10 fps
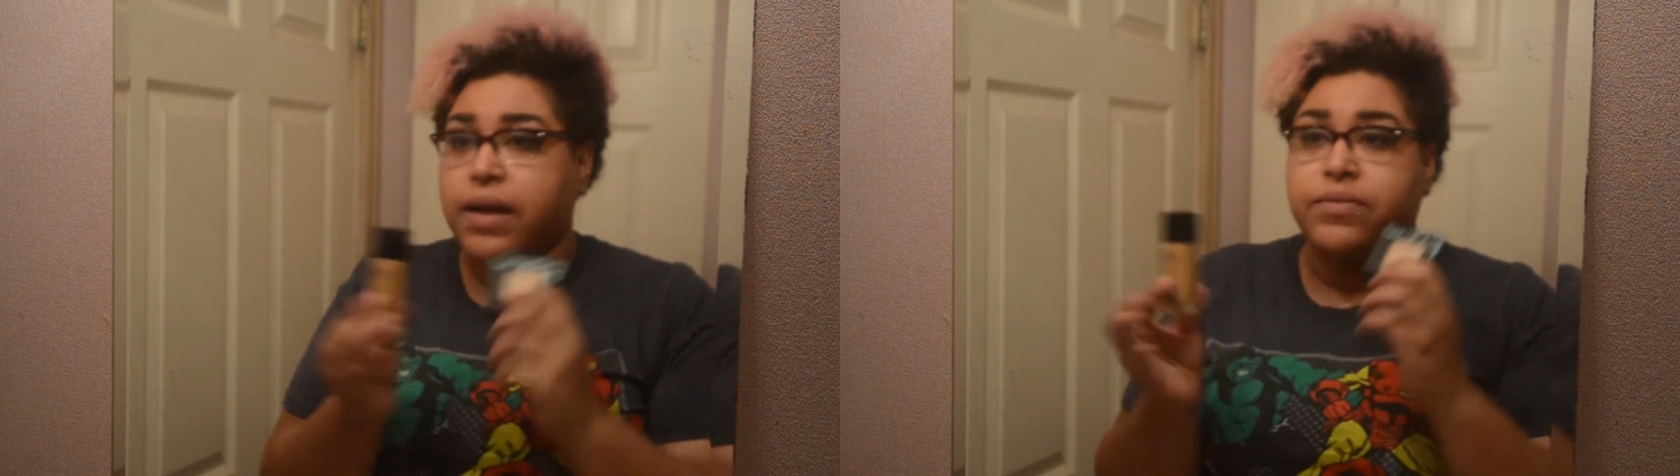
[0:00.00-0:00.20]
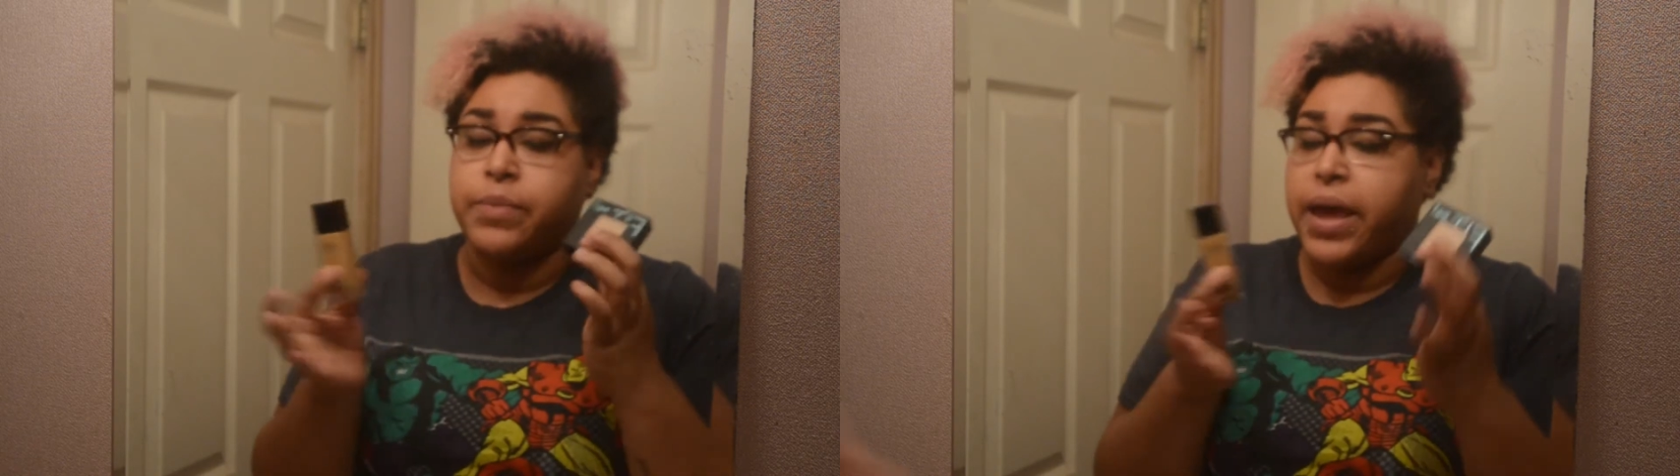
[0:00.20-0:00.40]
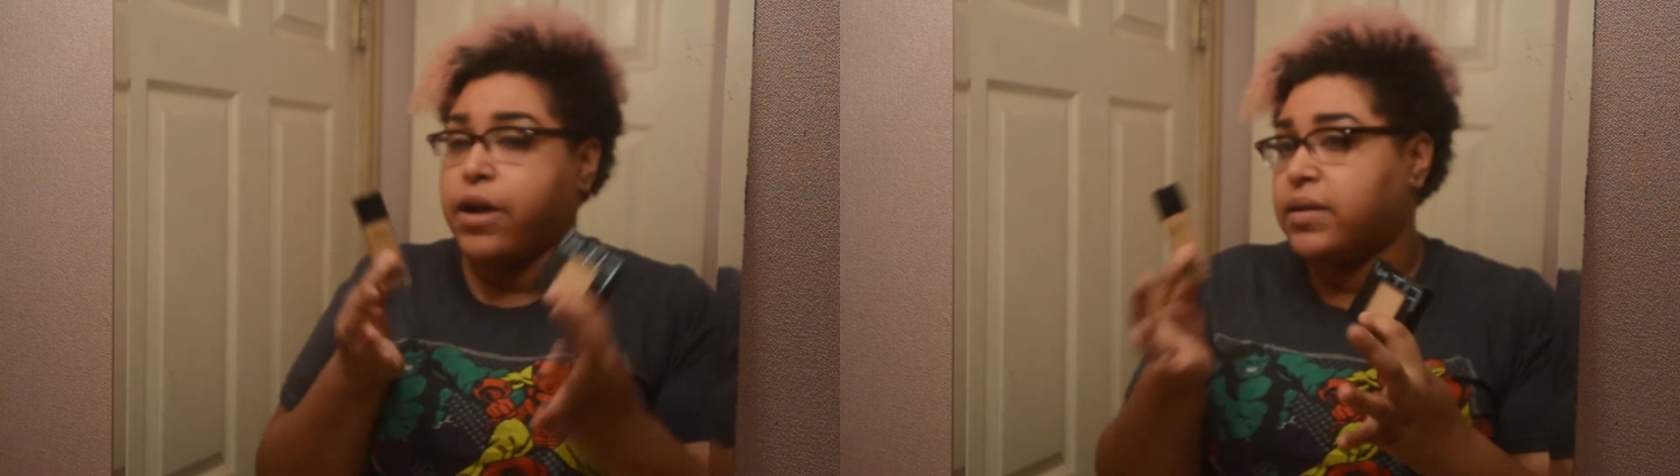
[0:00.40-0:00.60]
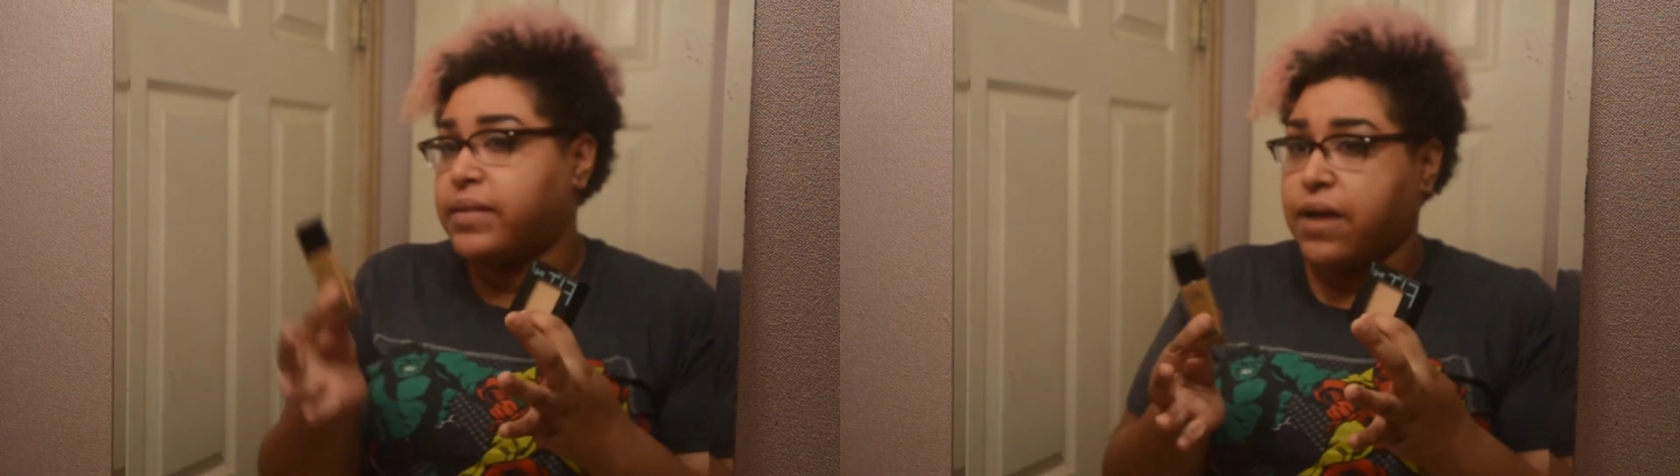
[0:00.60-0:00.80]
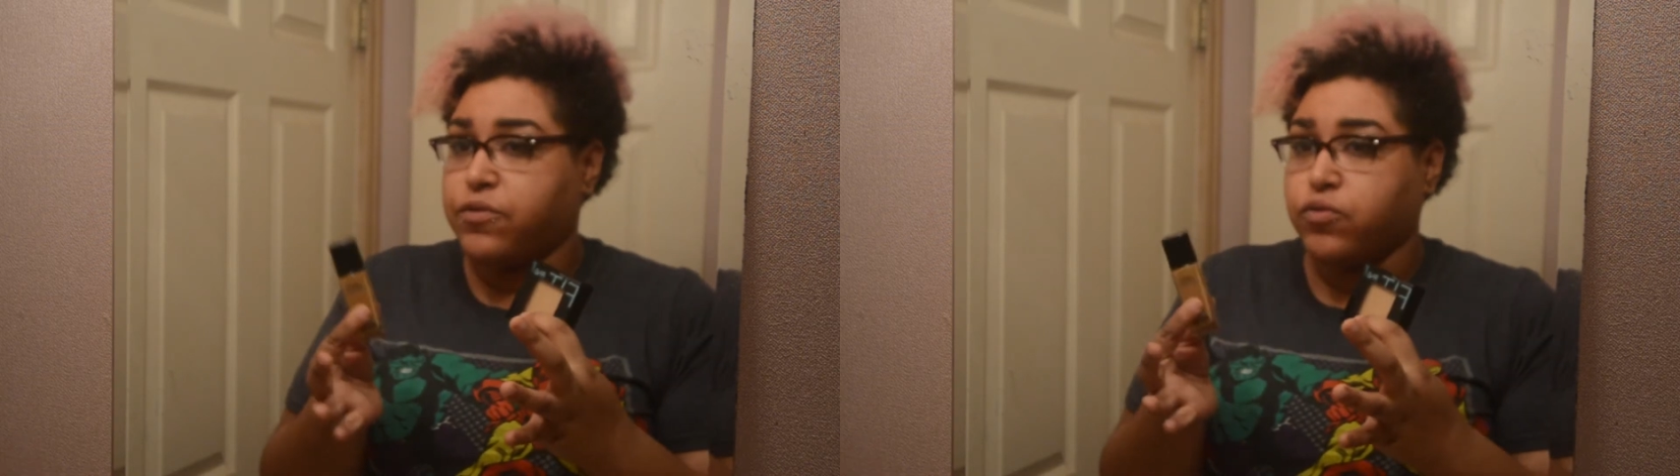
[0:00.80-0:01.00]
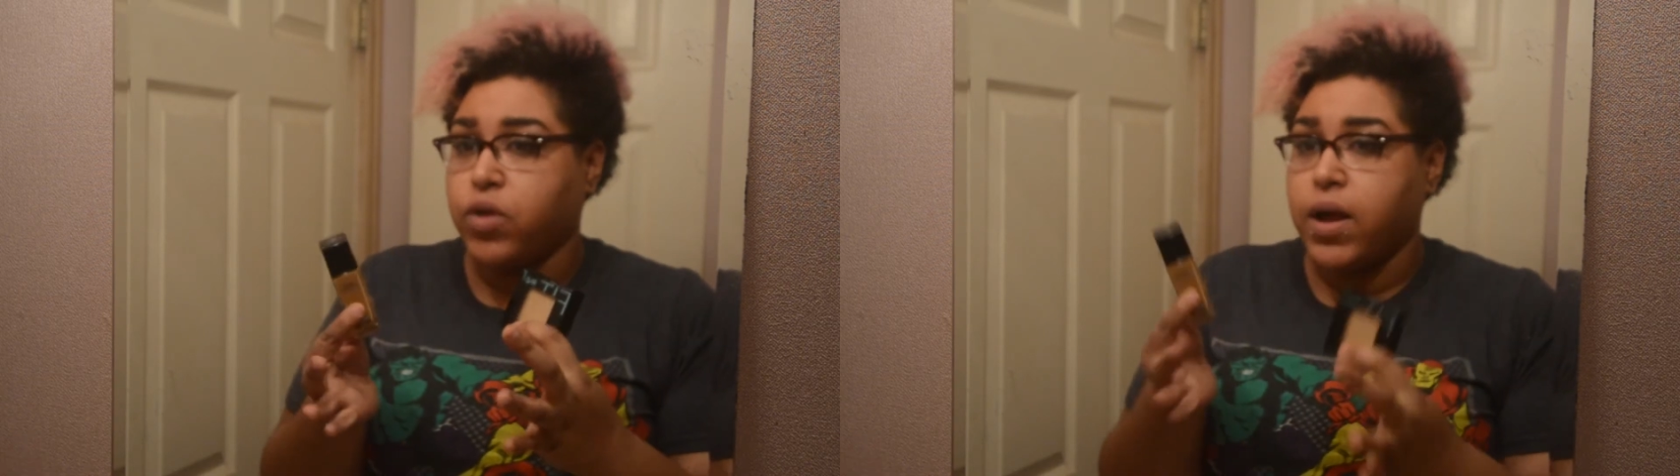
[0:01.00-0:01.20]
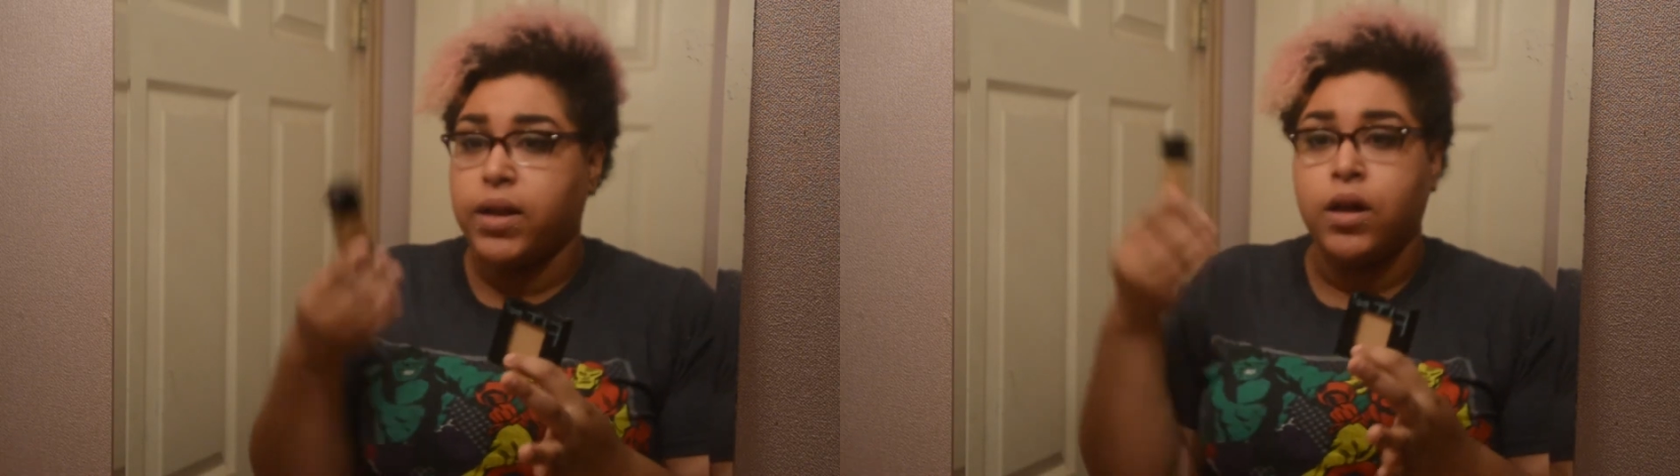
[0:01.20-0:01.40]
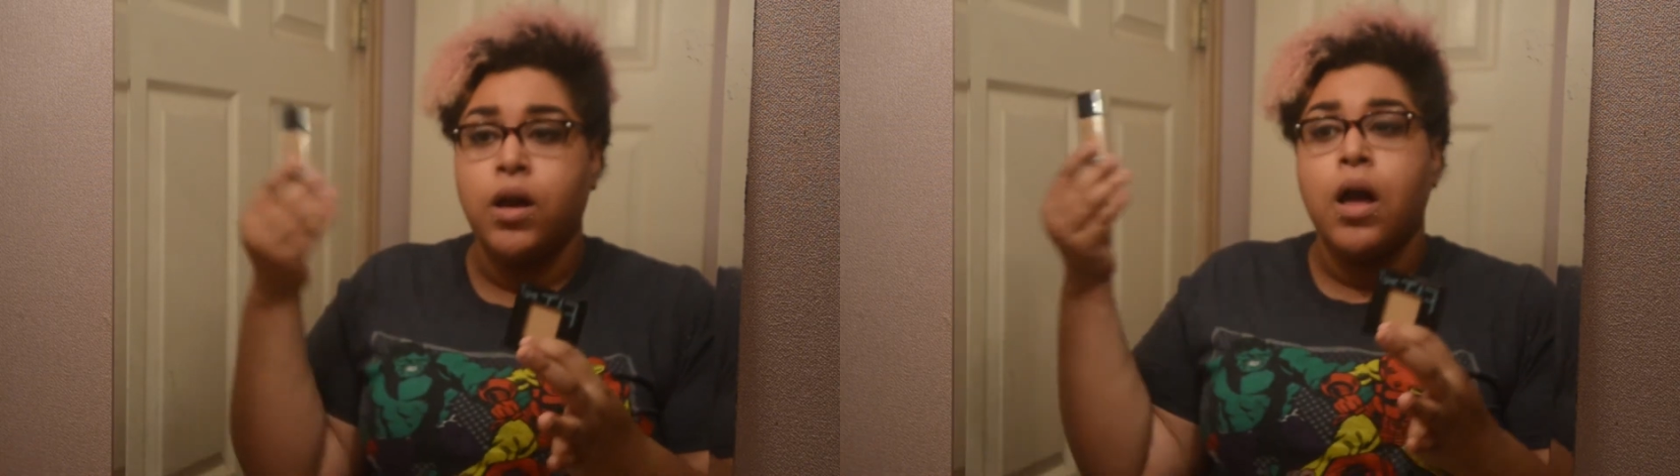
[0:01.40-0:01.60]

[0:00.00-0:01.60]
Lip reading: I have some errands I have to run.